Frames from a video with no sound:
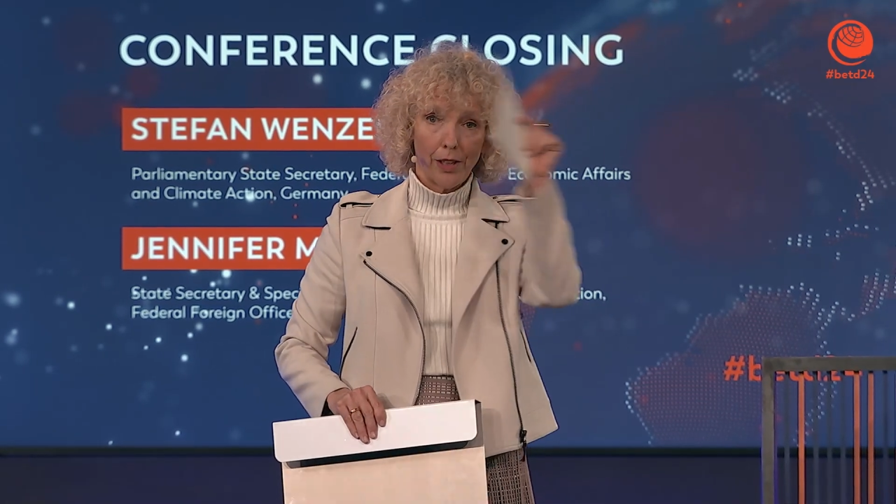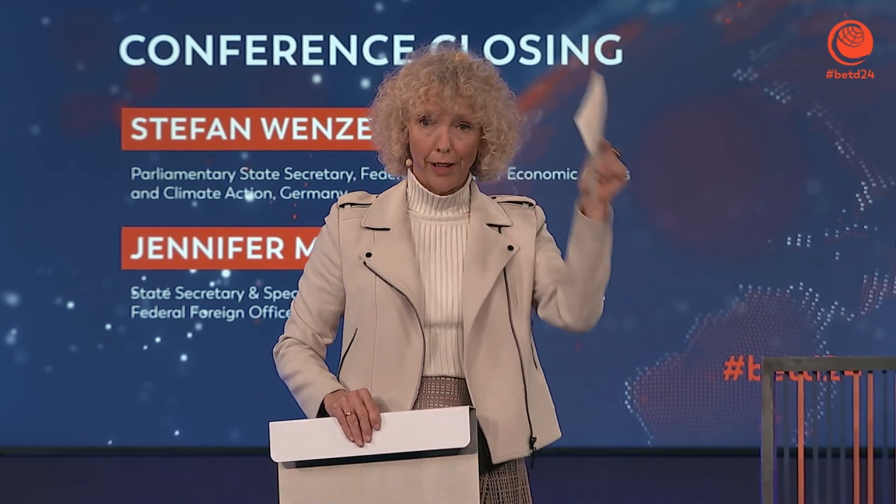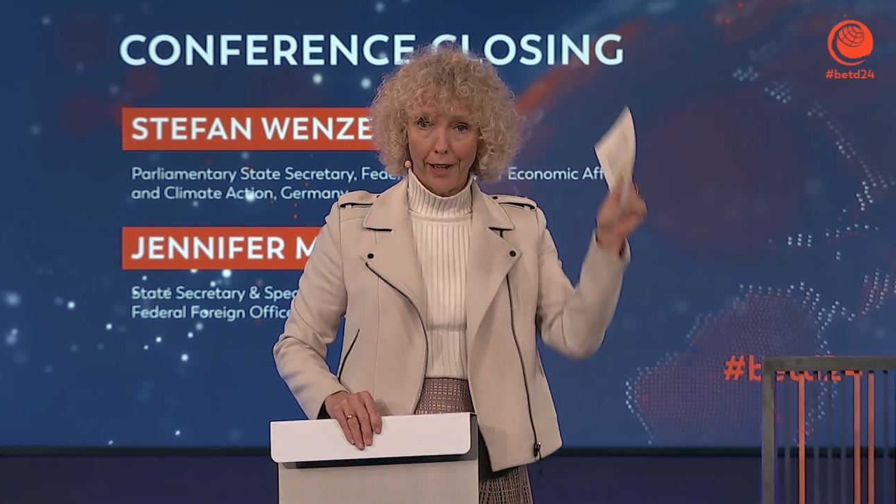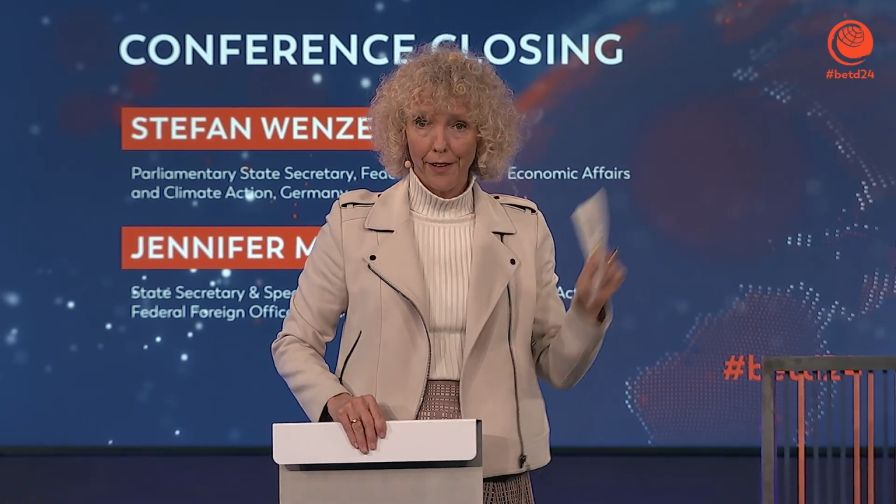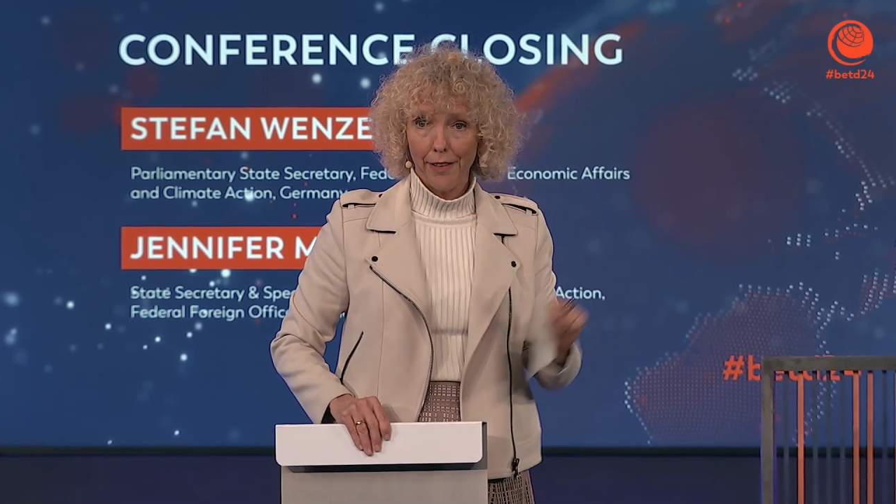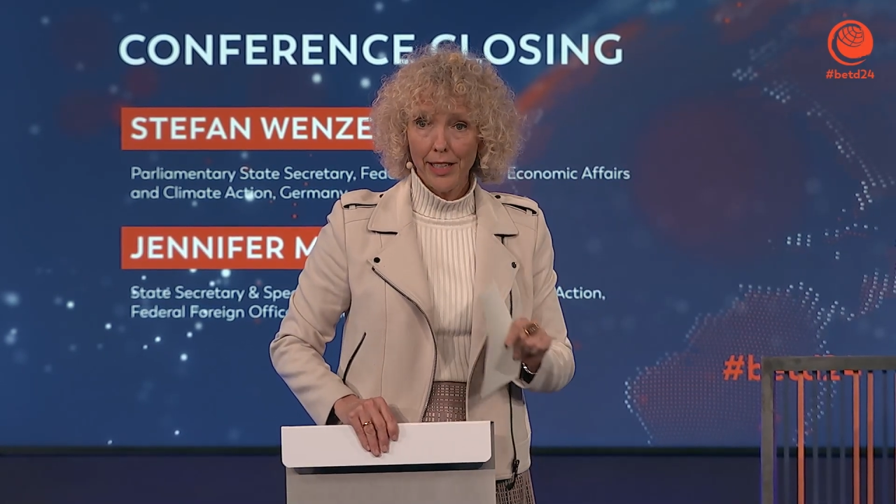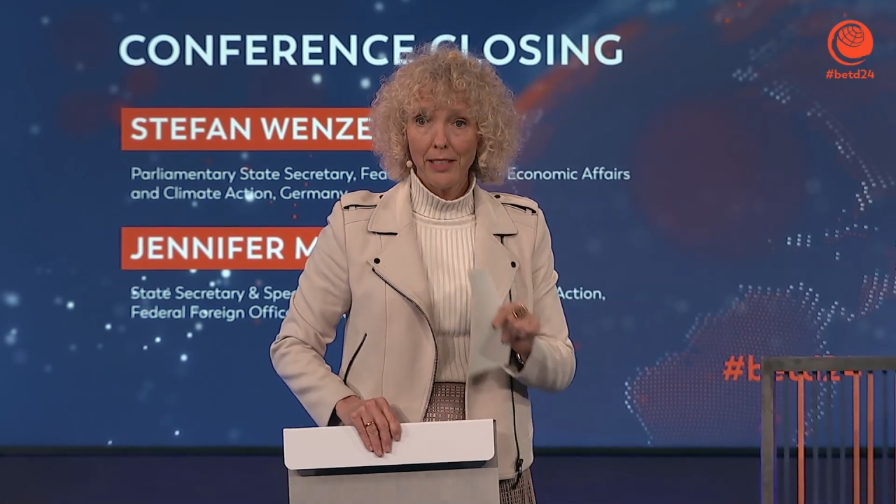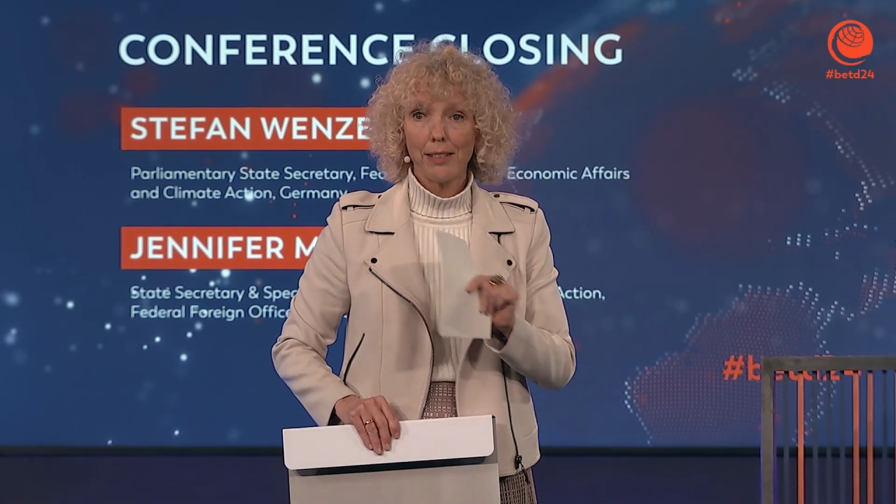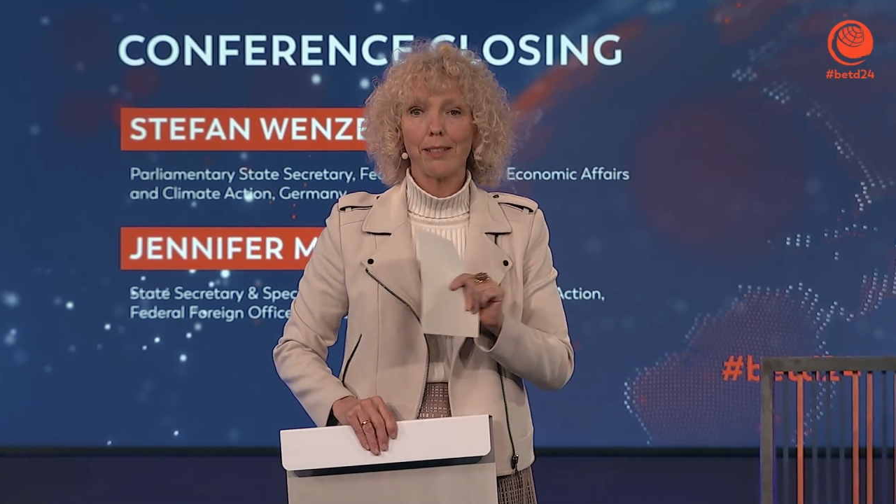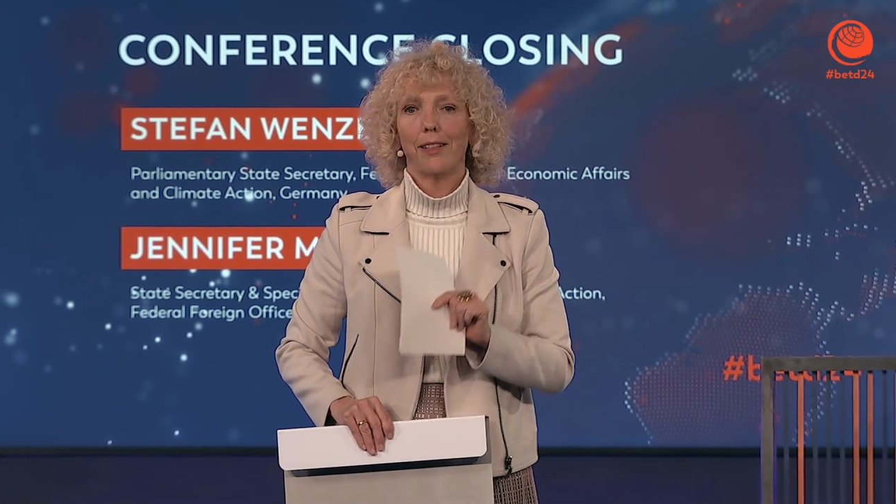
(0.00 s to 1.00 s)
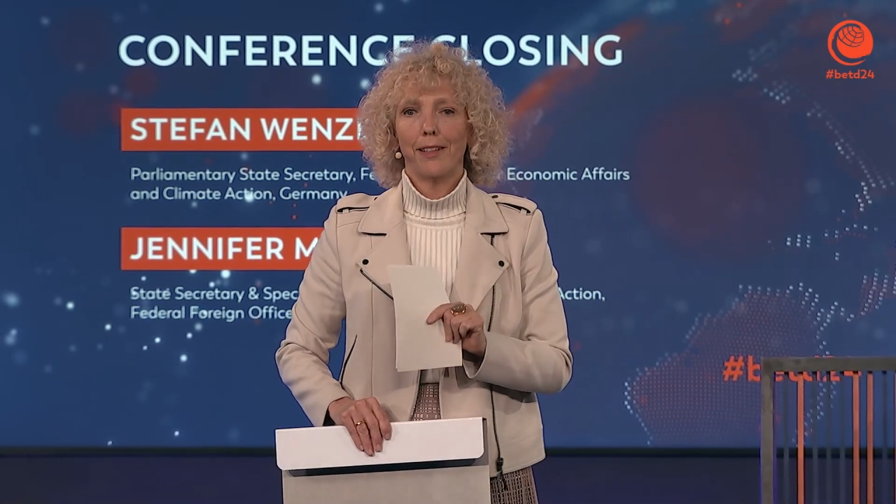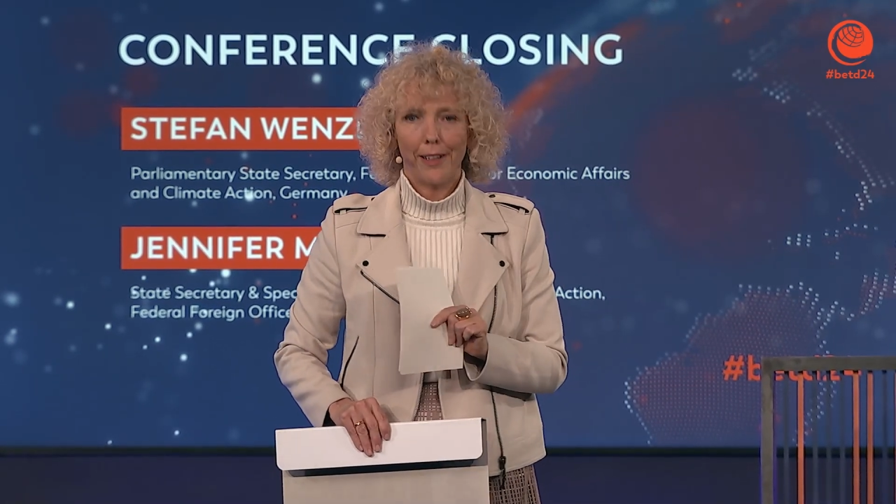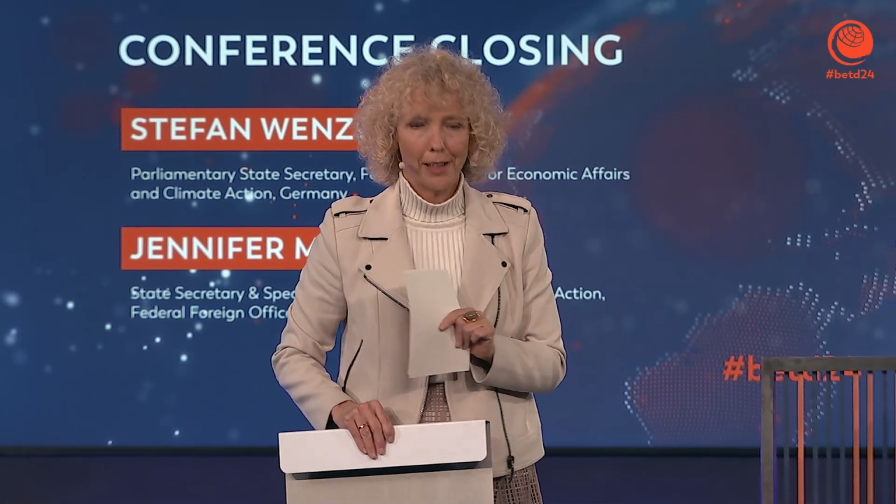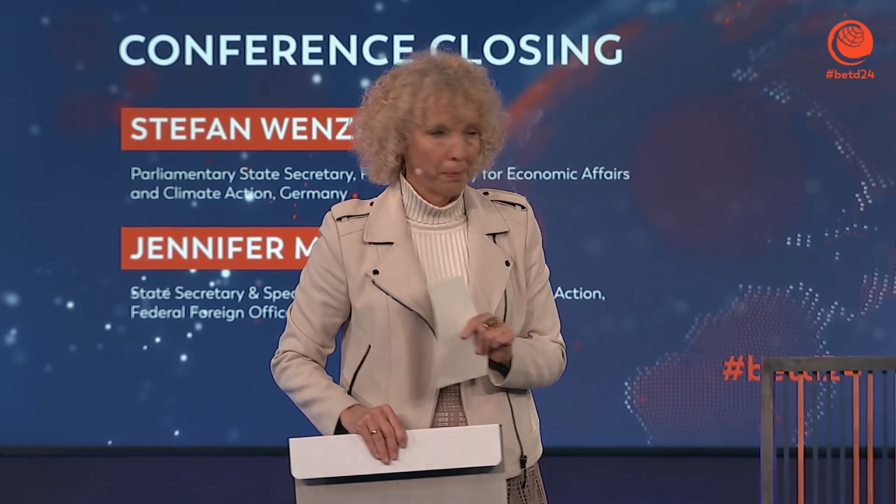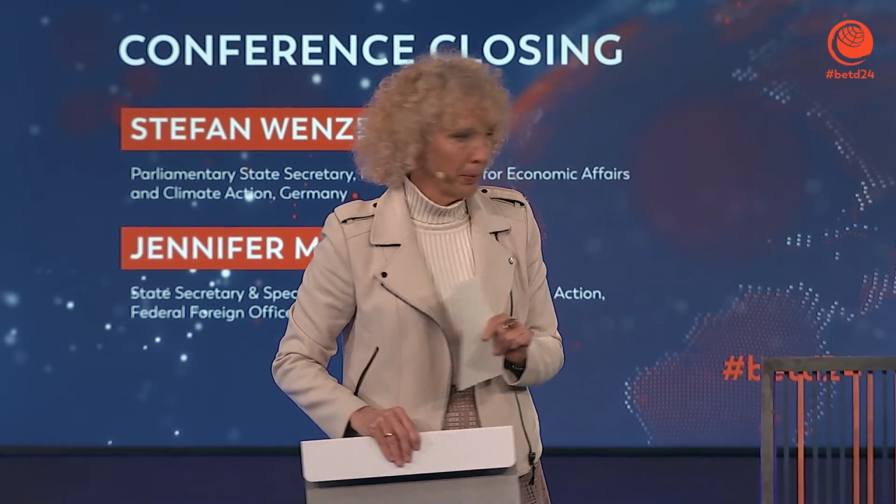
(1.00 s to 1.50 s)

uh, this uh,